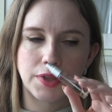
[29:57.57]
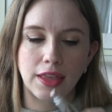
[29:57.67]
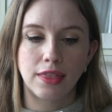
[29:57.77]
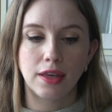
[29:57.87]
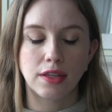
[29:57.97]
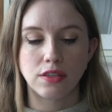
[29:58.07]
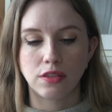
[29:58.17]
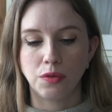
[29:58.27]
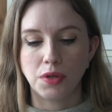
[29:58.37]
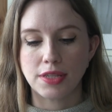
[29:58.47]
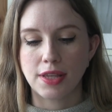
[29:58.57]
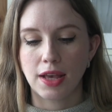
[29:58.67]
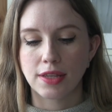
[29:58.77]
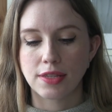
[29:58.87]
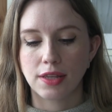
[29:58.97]
I think it's
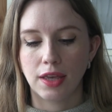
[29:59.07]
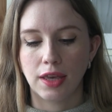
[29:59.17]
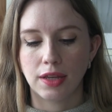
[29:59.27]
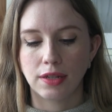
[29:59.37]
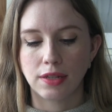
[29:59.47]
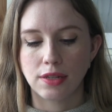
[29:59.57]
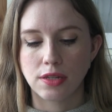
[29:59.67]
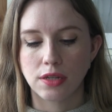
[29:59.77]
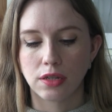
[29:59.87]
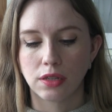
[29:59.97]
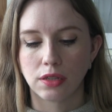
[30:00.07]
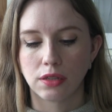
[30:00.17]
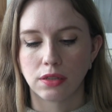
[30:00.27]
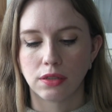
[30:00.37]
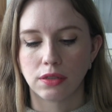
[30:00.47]
unisex, and
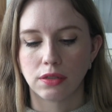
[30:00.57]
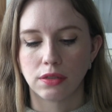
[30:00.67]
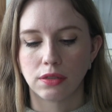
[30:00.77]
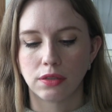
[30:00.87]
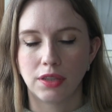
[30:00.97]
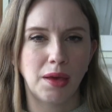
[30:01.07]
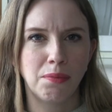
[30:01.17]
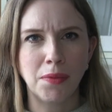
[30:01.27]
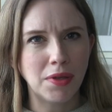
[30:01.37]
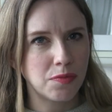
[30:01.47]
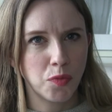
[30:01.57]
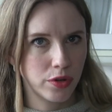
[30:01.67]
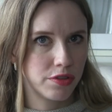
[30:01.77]
yeah, yeah, maybe it's more